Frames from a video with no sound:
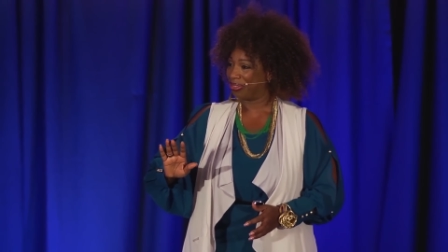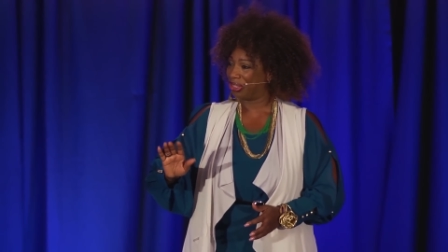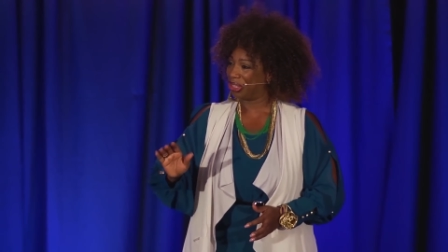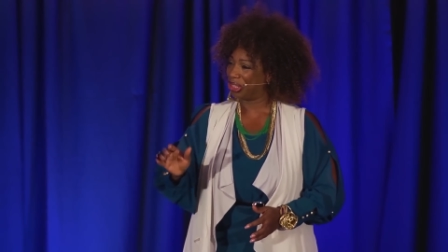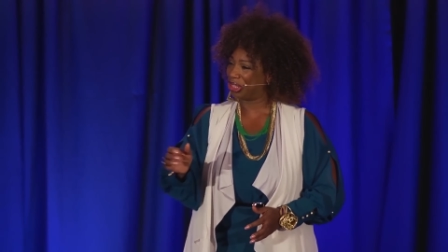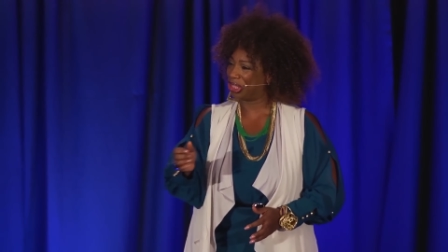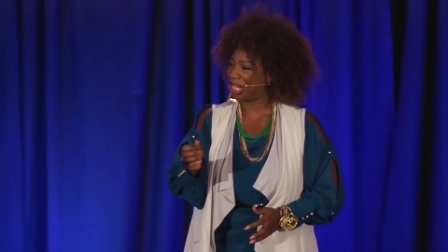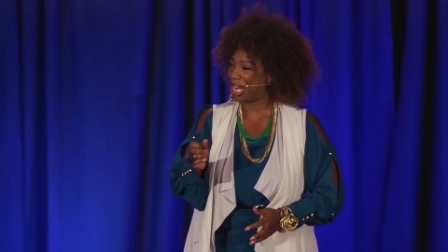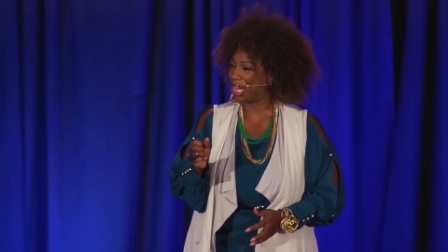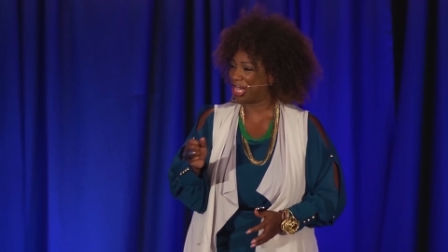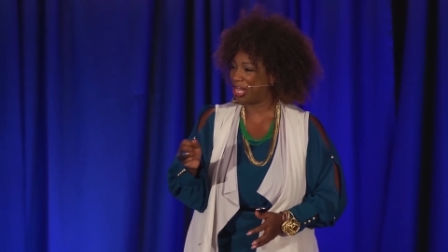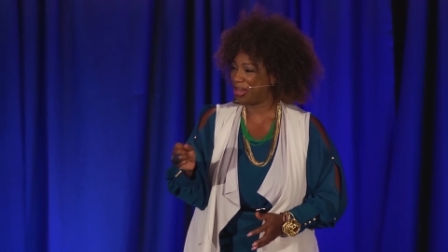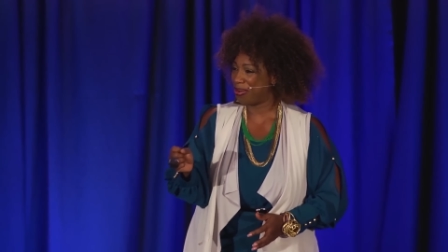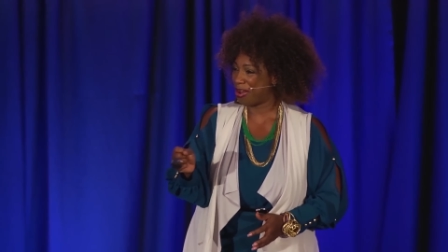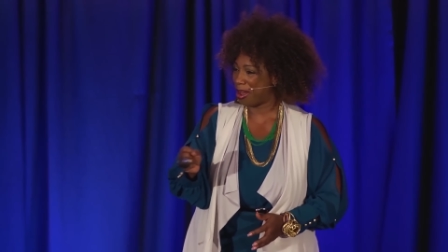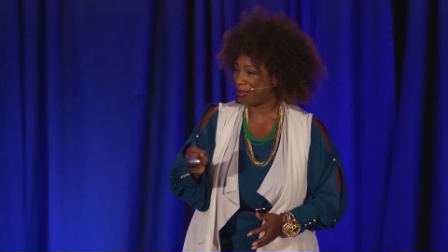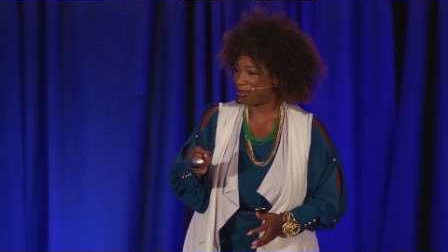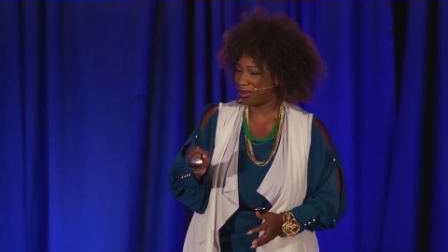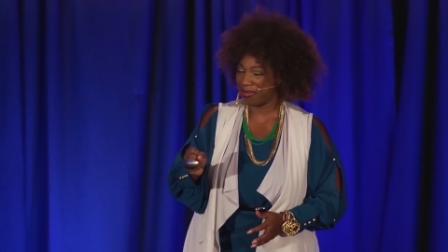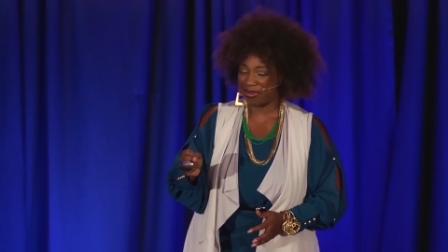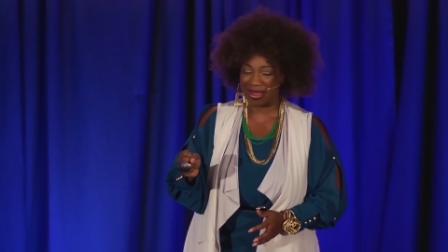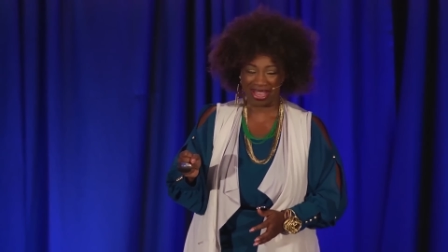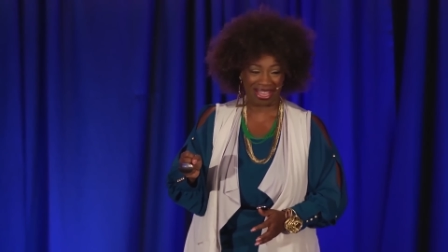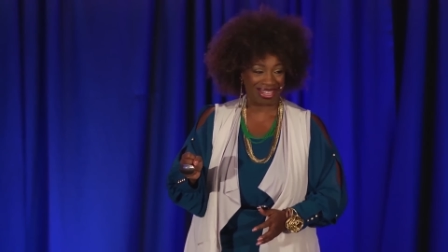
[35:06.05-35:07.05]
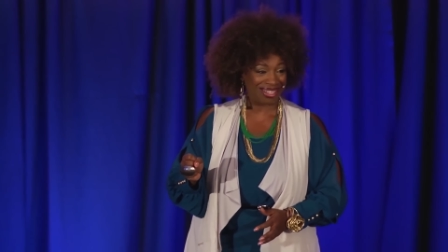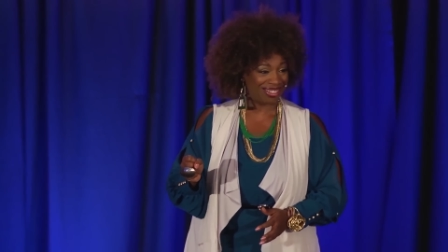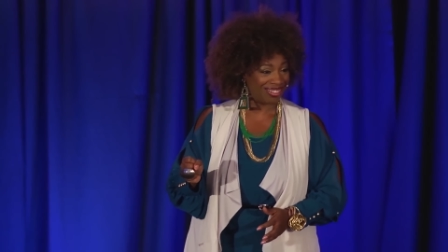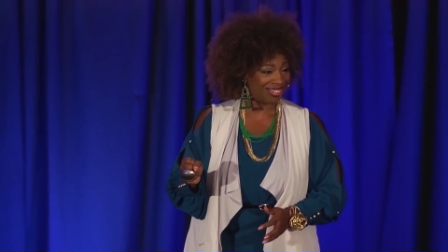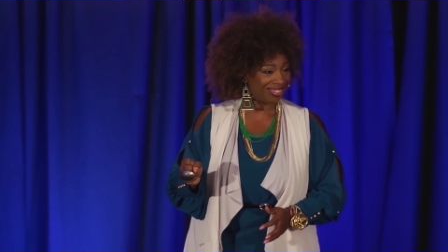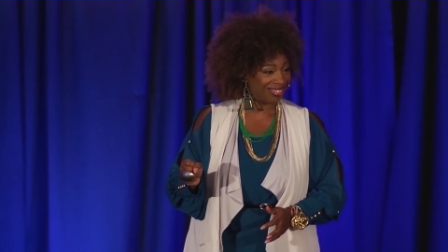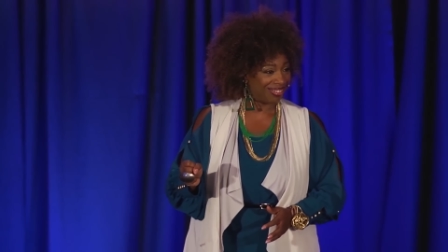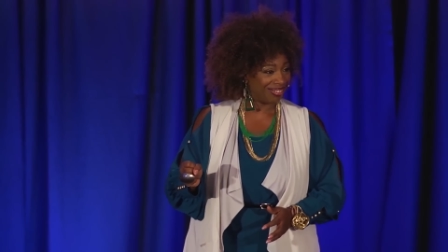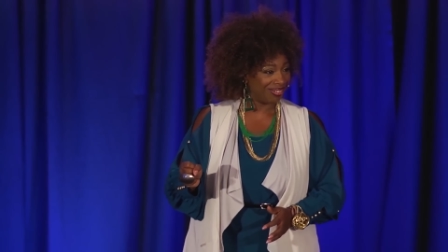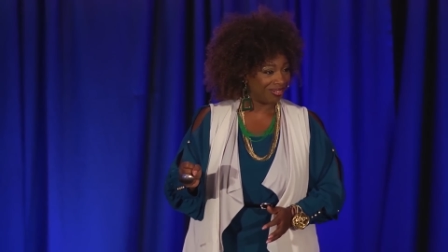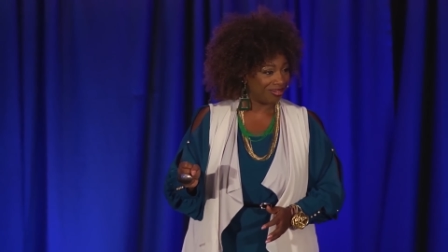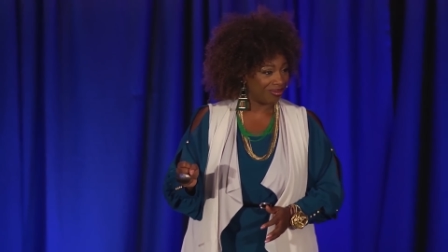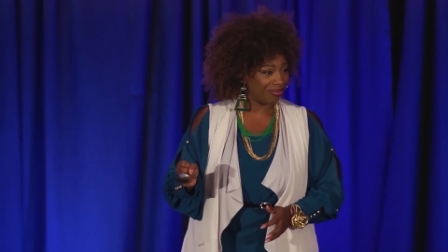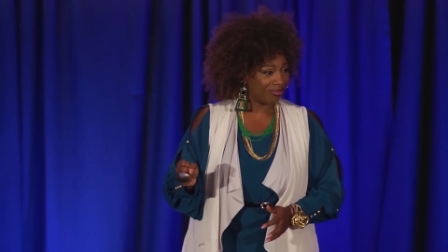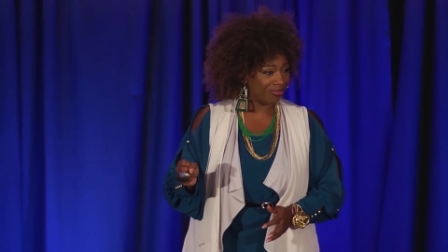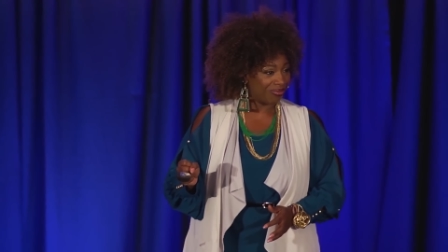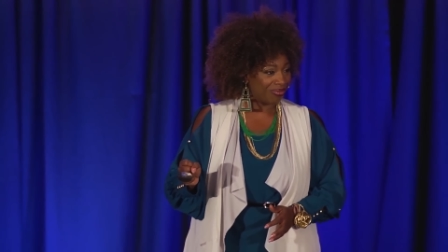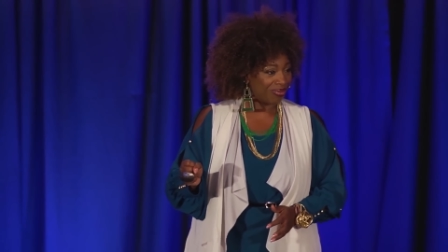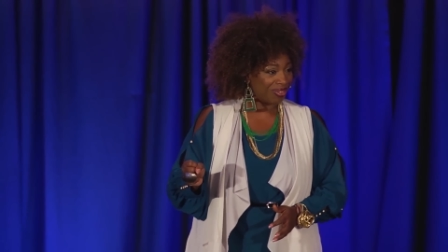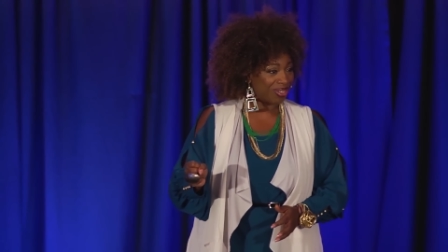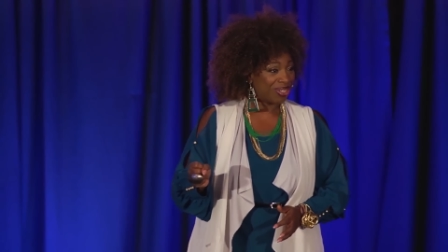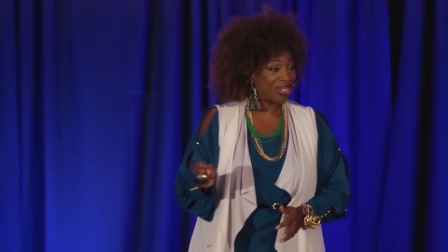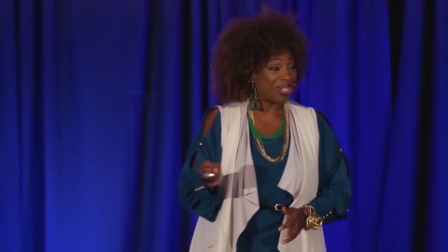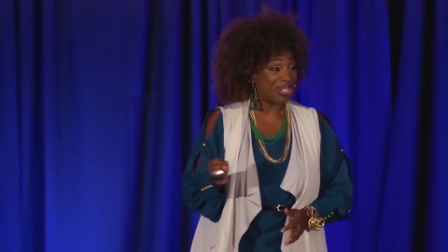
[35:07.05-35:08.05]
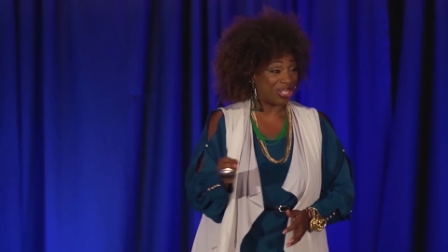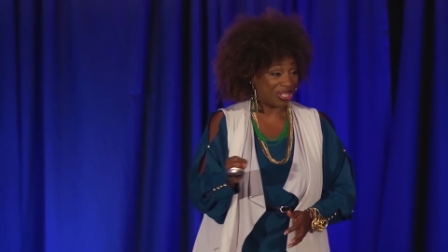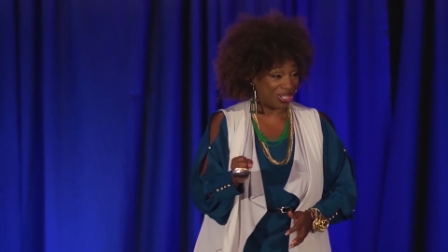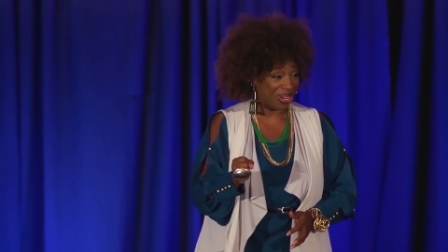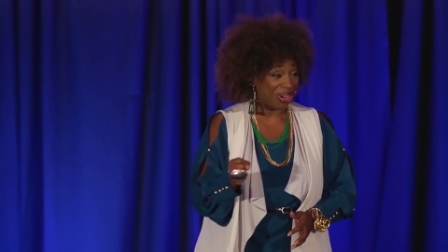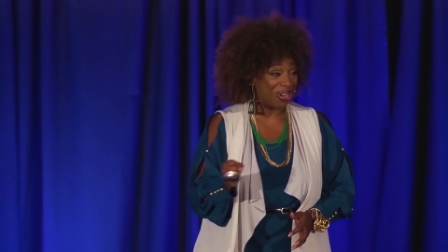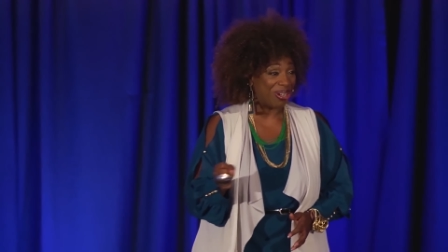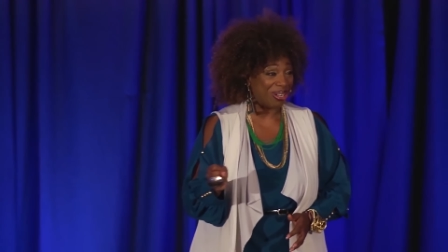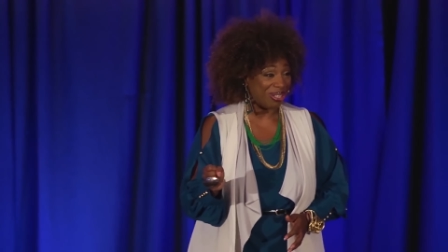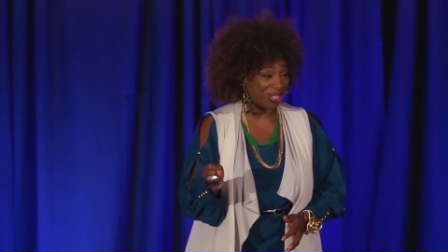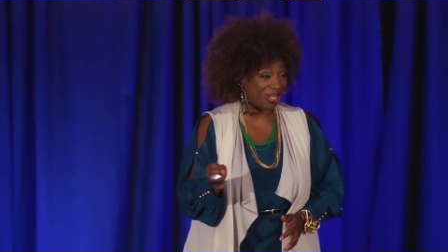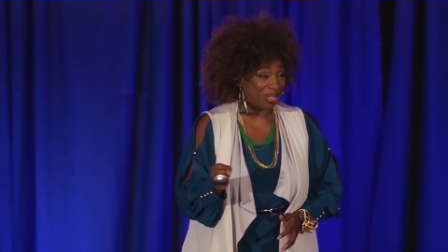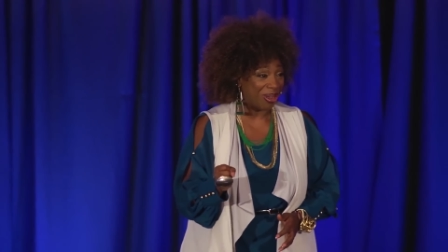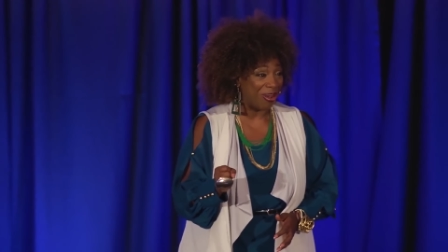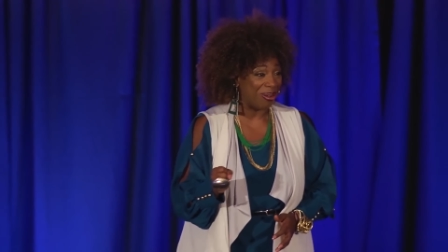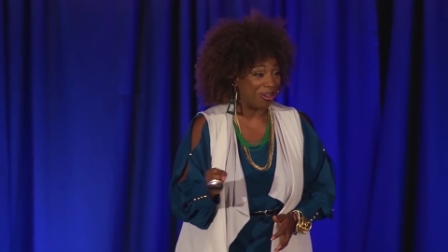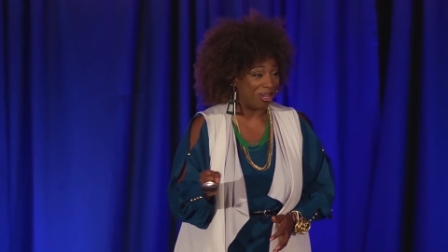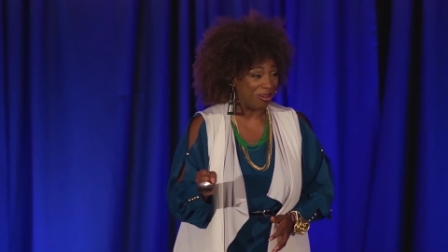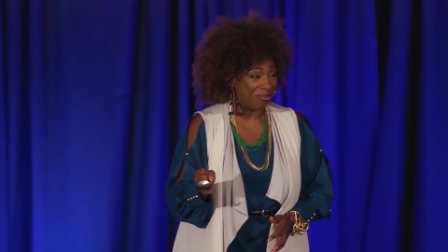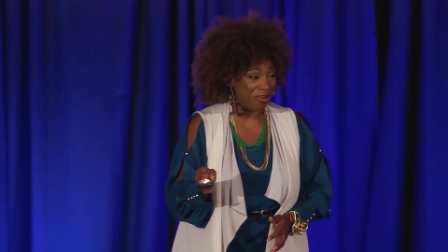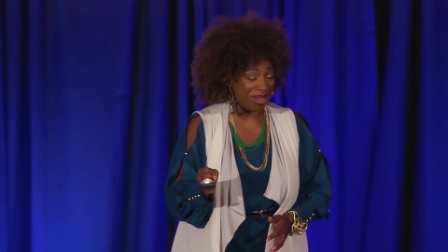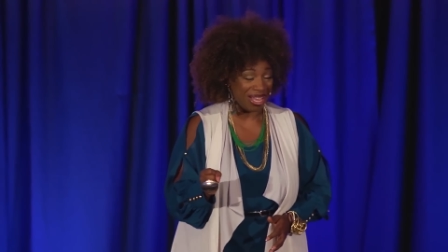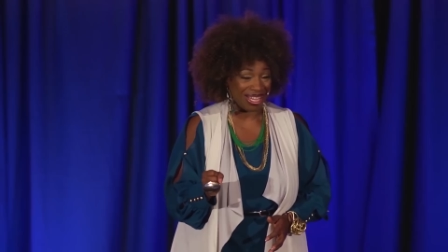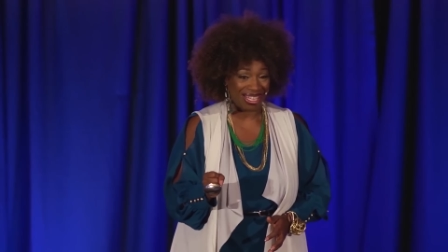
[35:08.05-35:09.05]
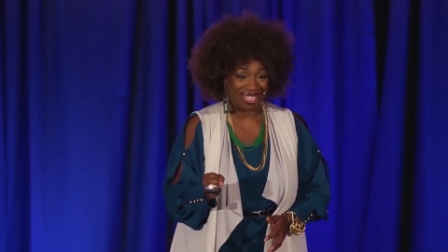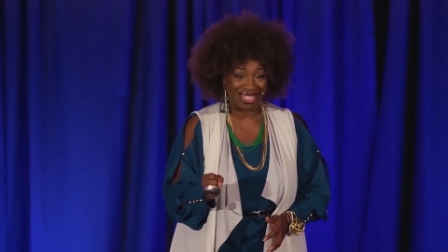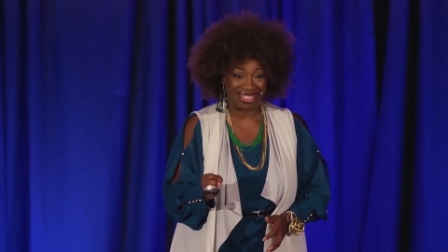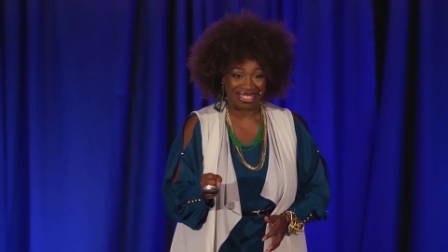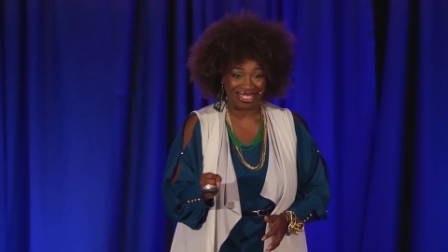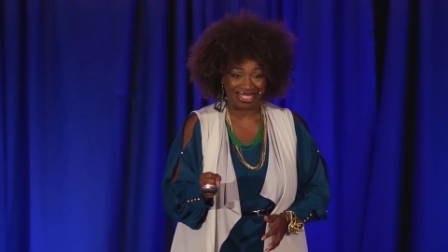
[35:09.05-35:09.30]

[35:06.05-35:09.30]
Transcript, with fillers: to shake you up a bit, to stir your soul a bit.